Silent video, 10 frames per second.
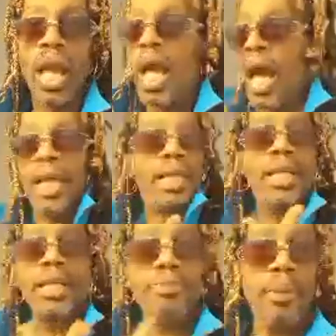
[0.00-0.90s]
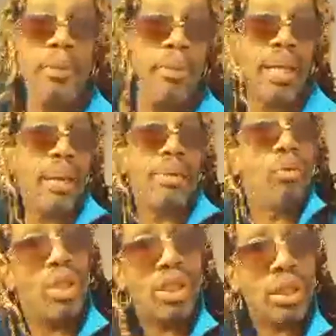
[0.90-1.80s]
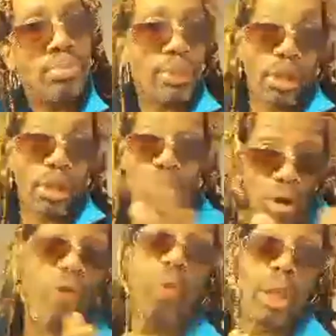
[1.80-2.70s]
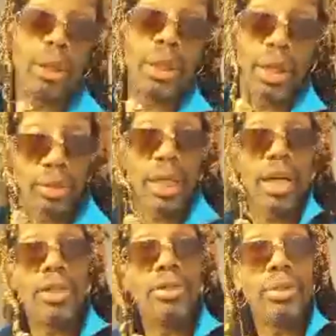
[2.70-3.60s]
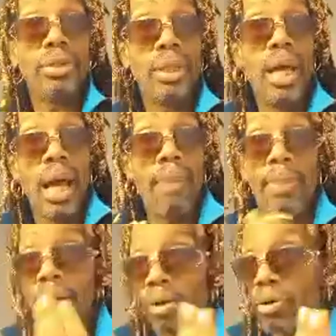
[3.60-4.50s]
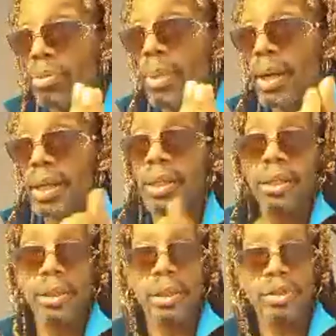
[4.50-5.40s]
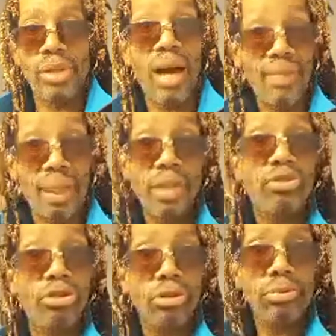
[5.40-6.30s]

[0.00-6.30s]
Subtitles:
And these people may not be witches, but they'll go to one that knows how to do it and pay good money to have it done to you.